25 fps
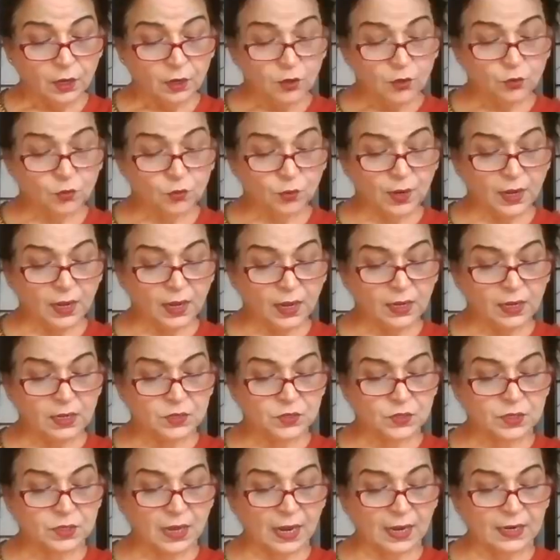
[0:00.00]
Today his
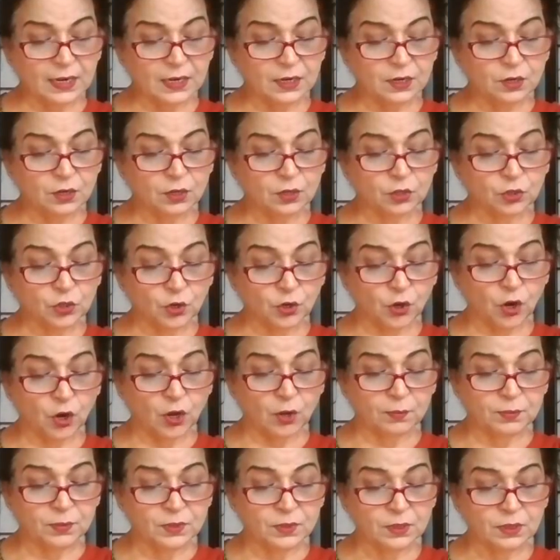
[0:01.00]
side
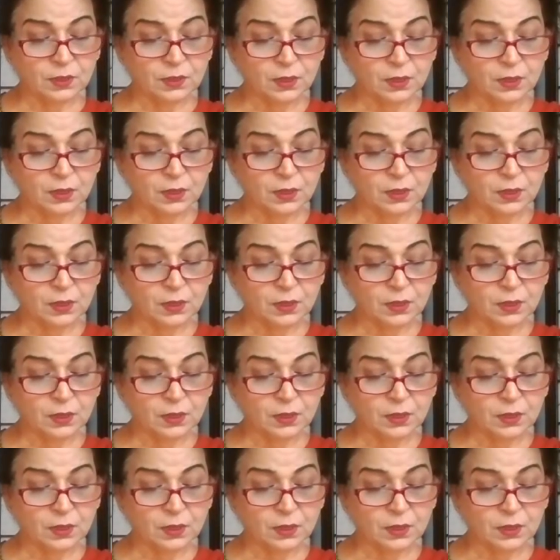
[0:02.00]
throbbed